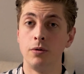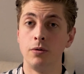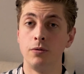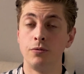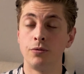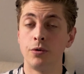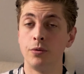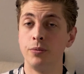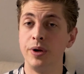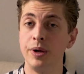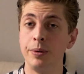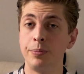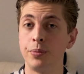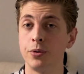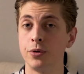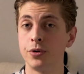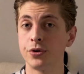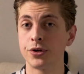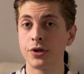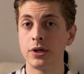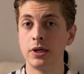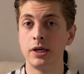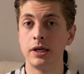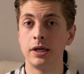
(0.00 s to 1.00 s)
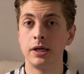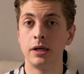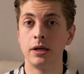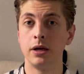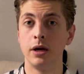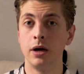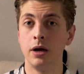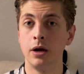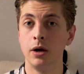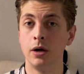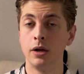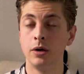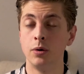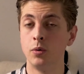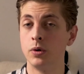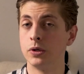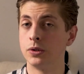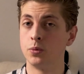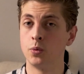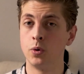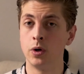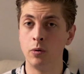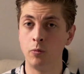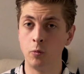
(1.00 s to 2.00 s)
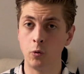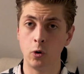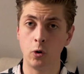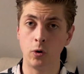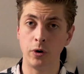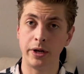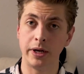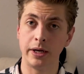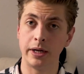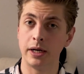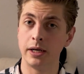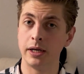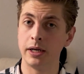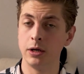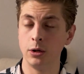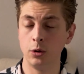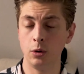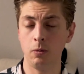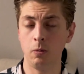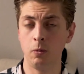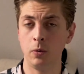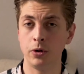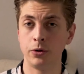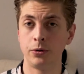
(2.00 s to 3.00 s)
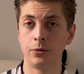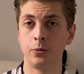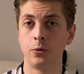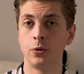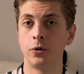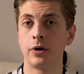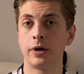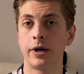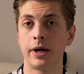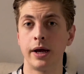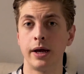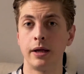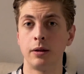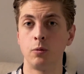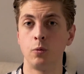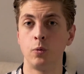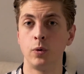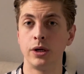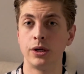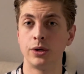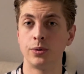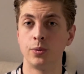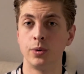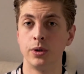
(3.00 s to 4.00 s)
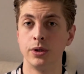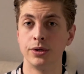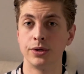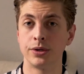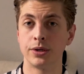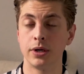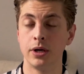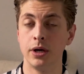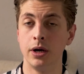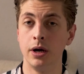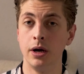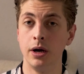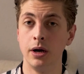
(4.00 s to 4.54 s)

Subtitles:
For me personally, there was one role that I did not want to work at, which was